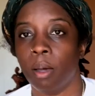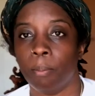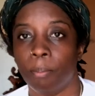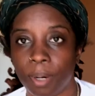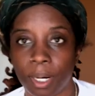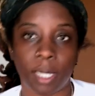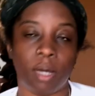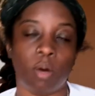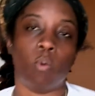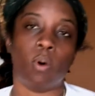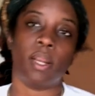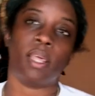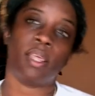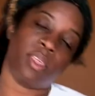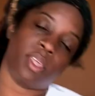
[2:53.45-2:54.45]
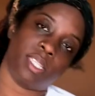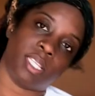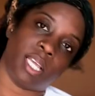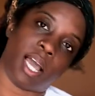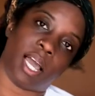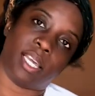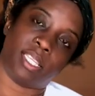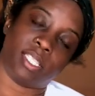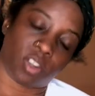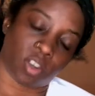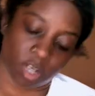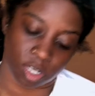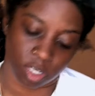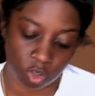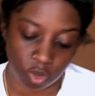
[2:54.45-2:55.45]
But one of the things that I
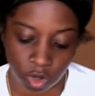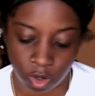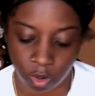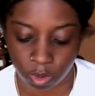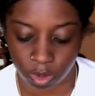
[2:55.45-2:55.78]
started doing